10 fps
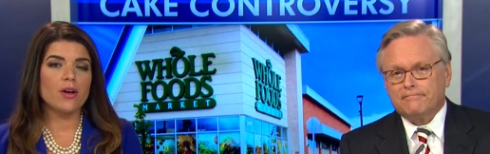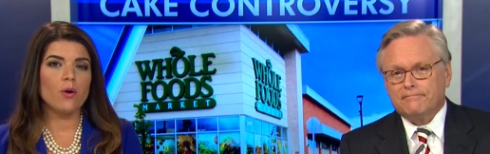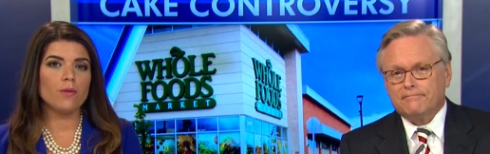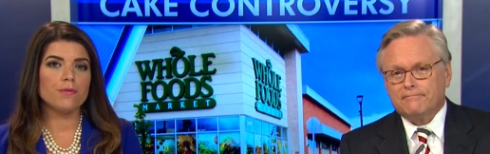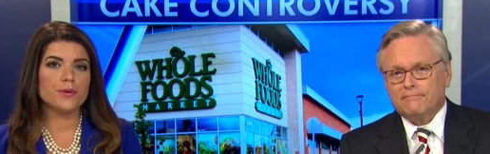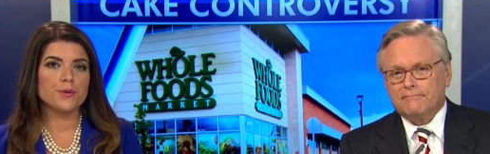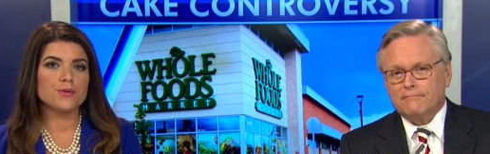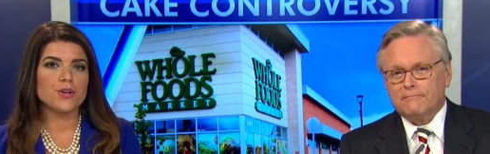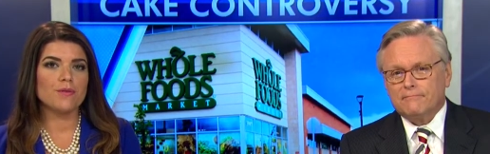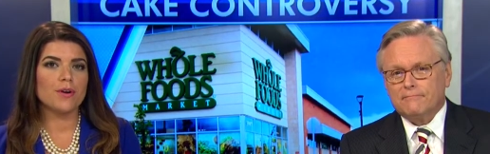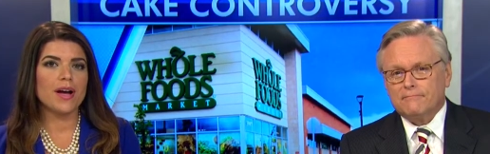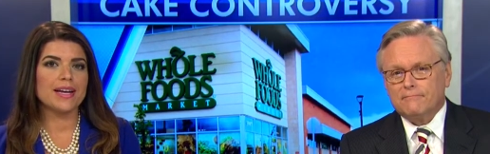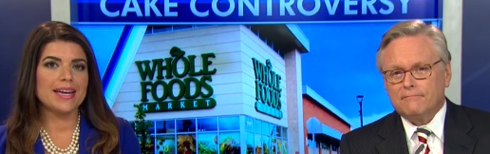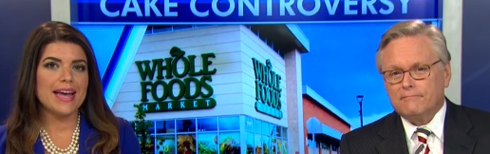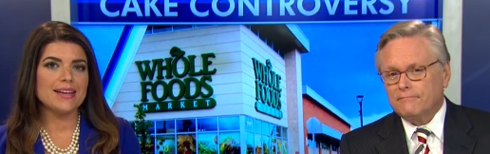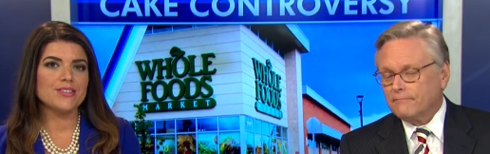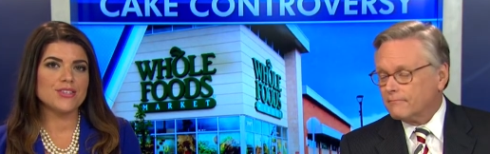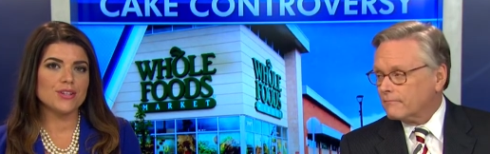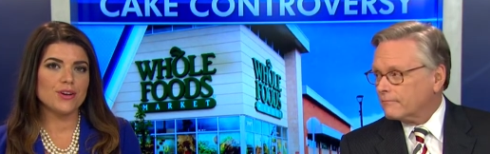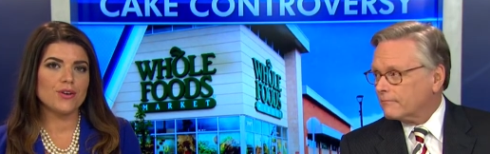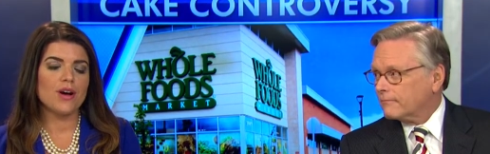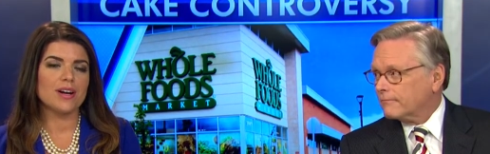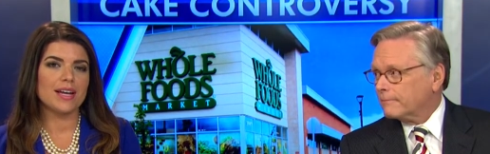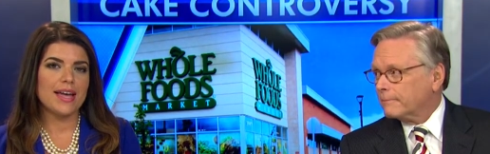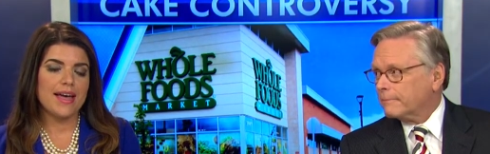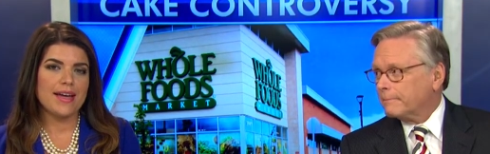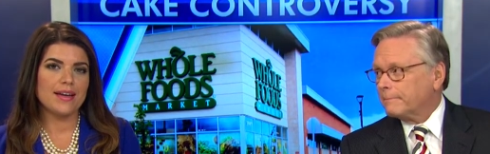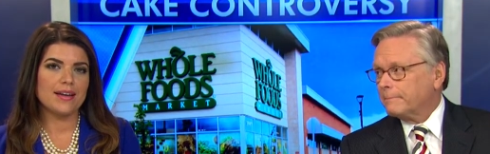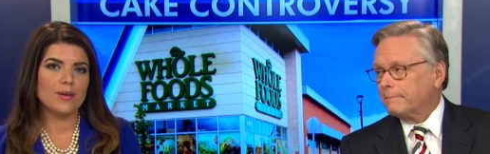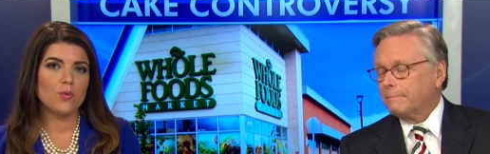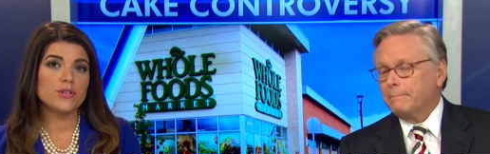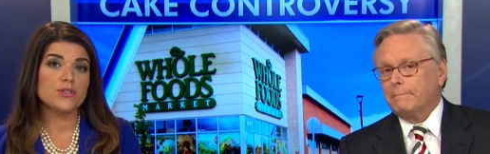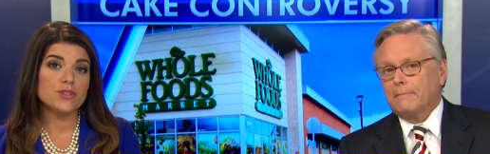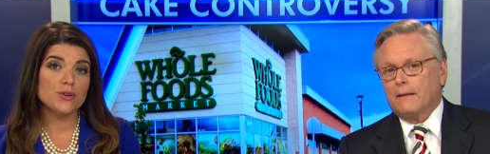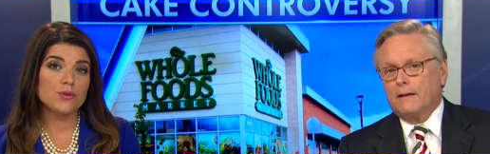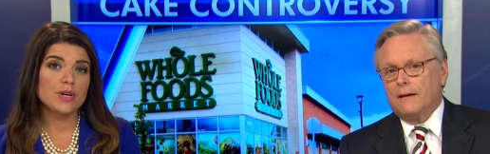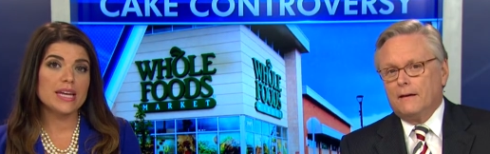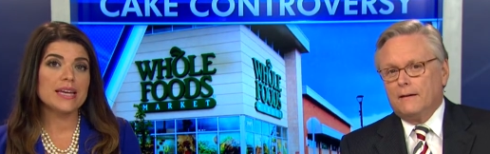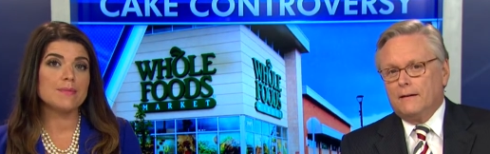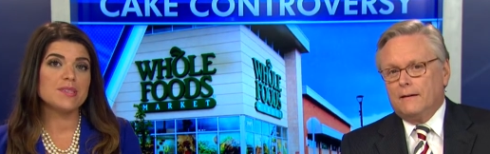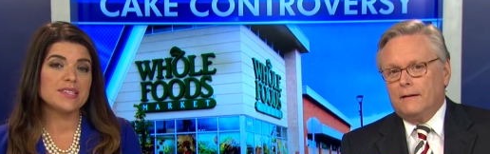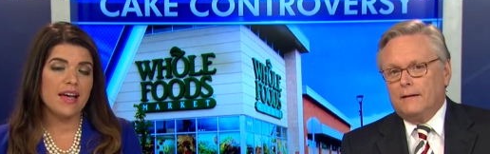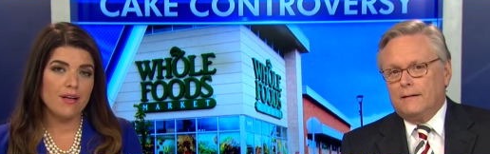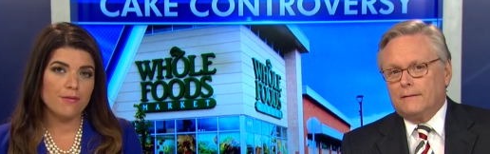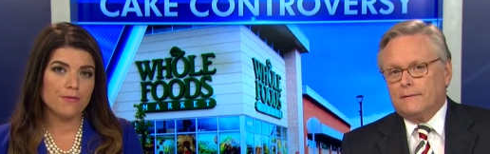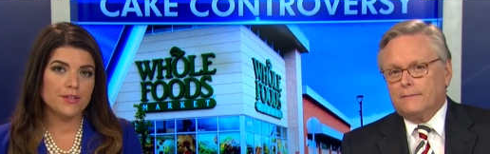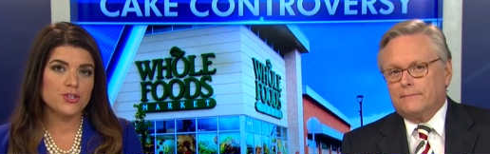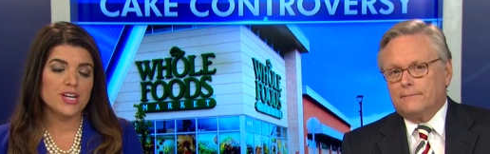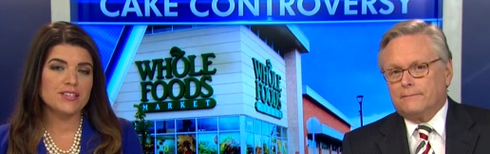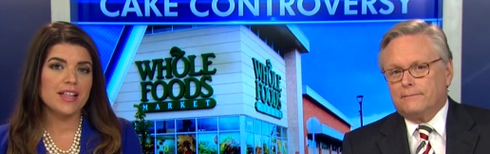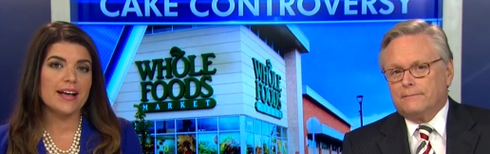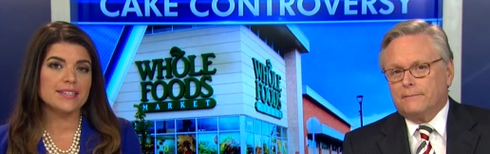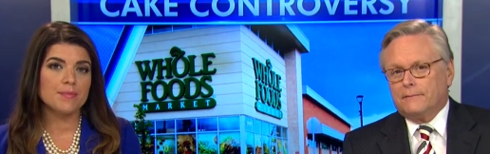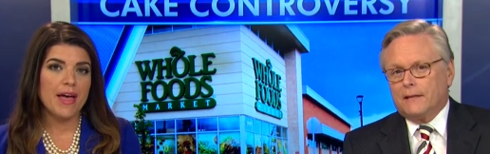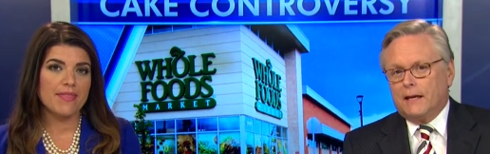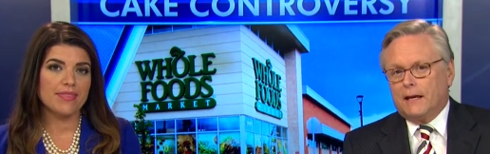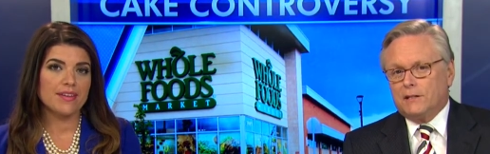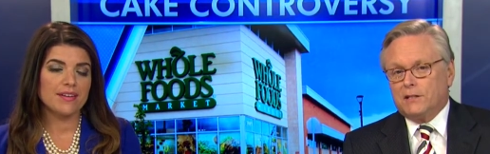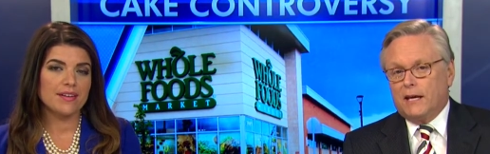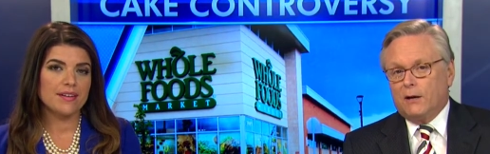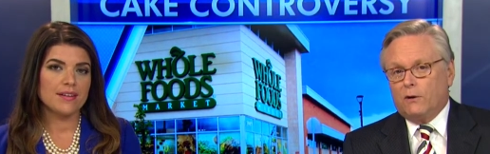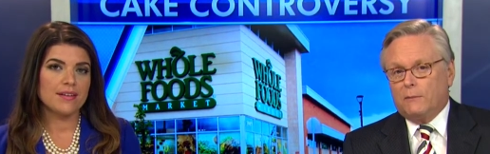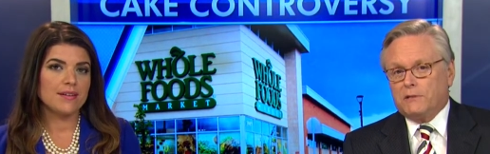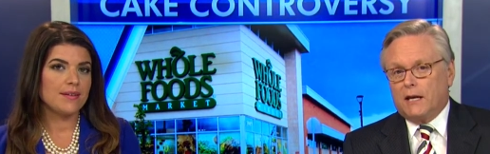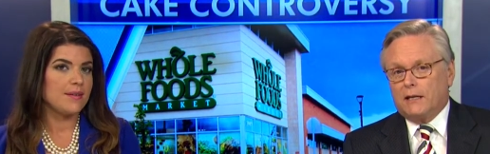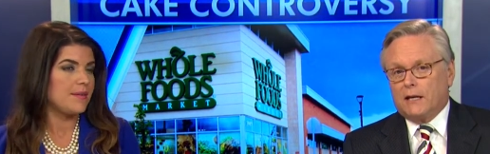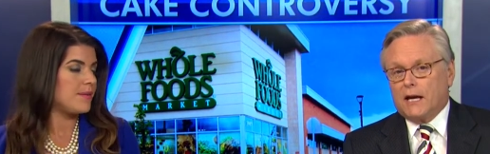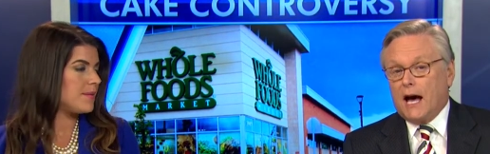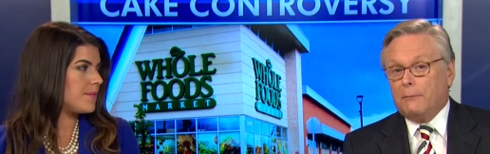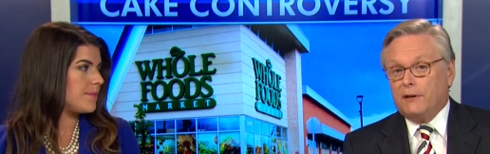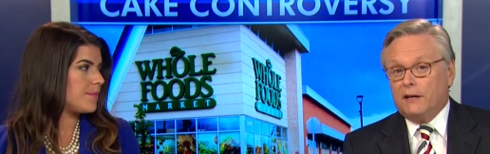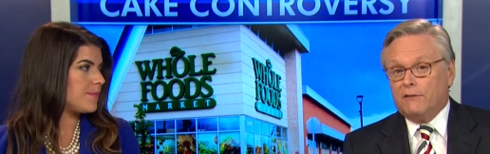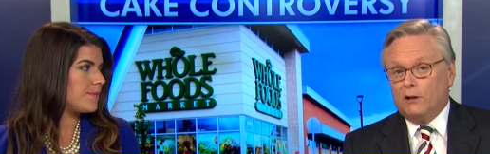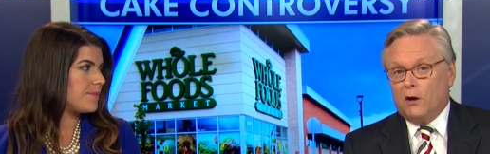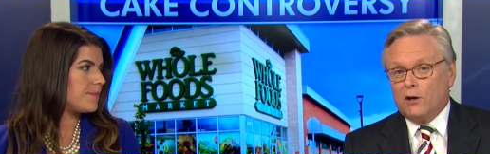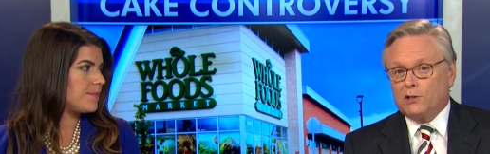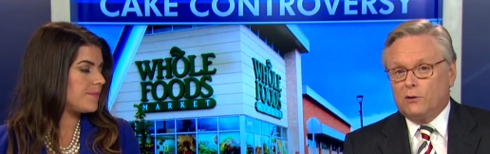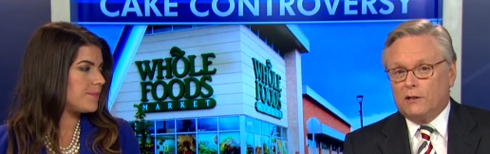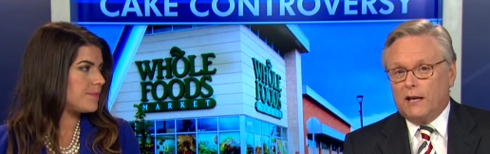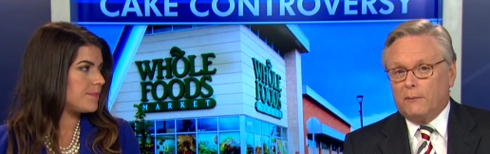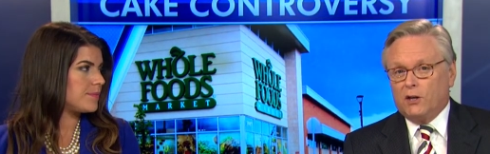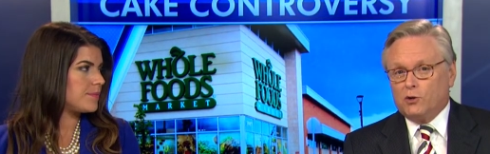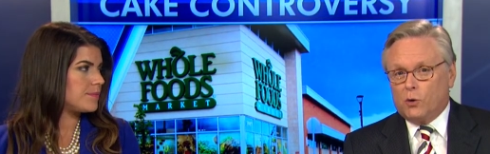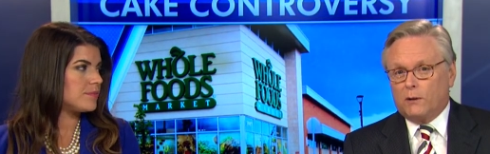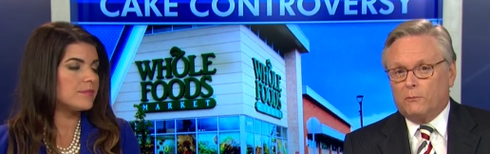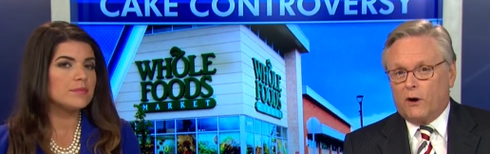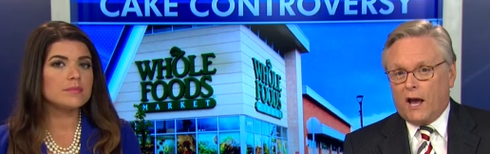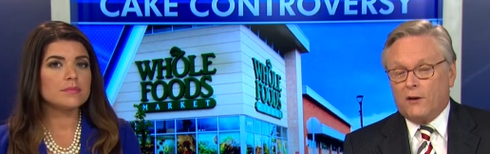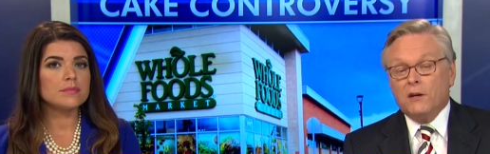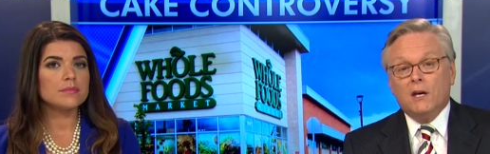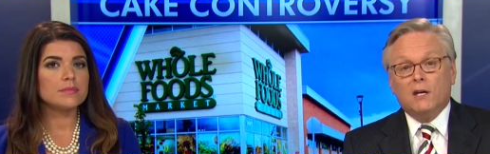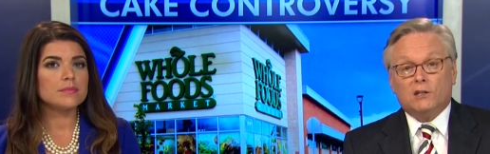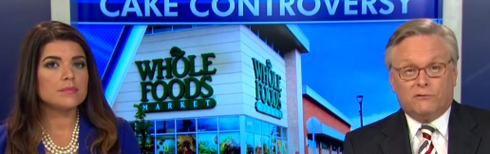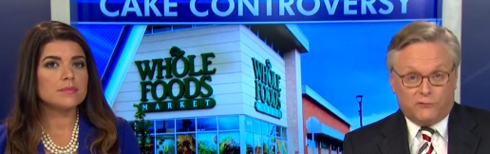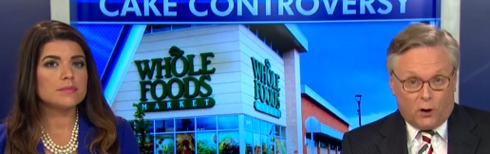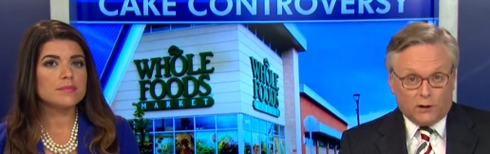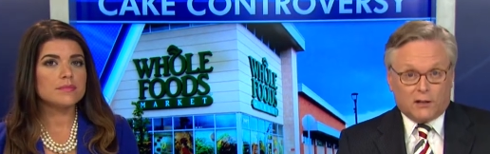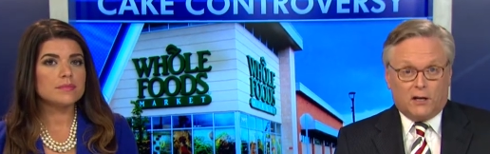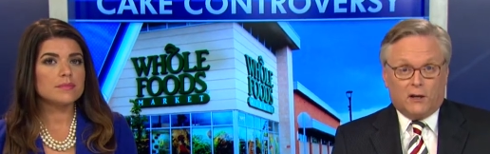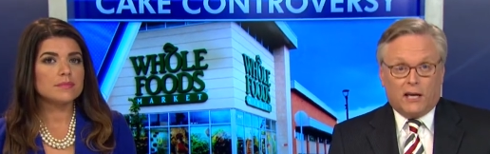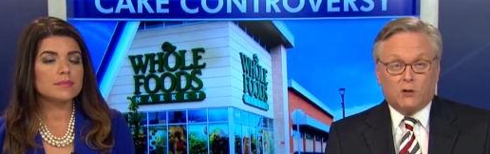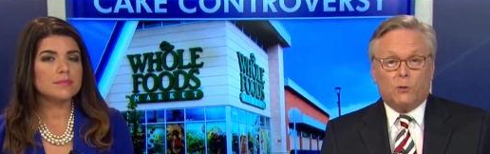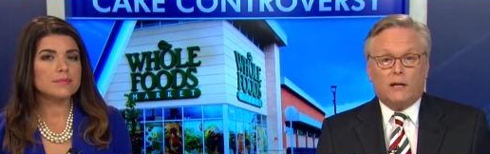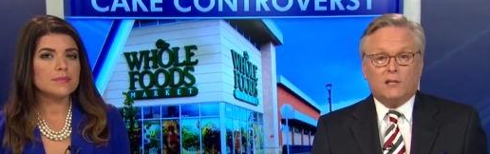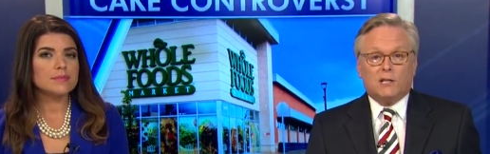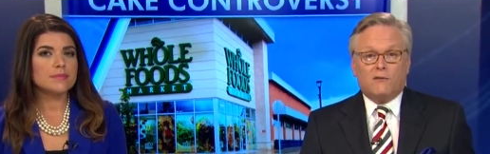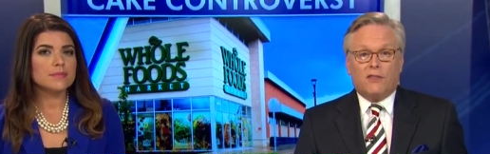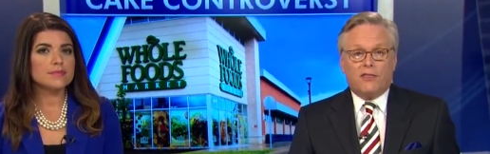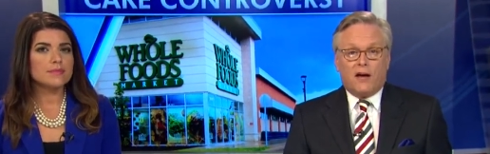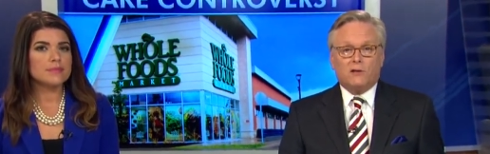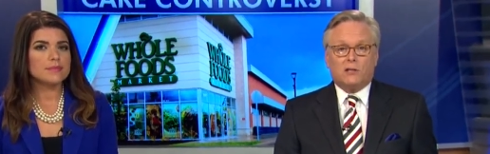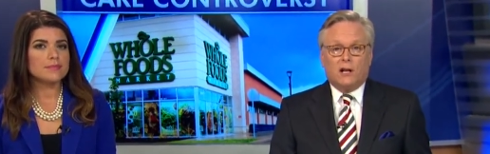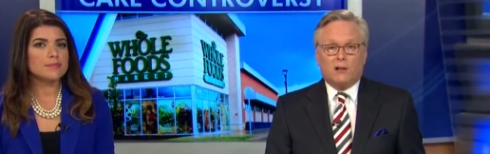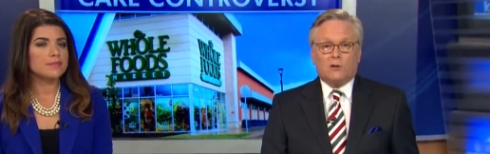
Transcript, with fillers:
Speaker 1: Whole Foods over a gay slur on a cake was sued himself just last month.
Speaker 2: And today we obtained a copy of the lawsuit claiming Jordan Brown defaulted on a $27,000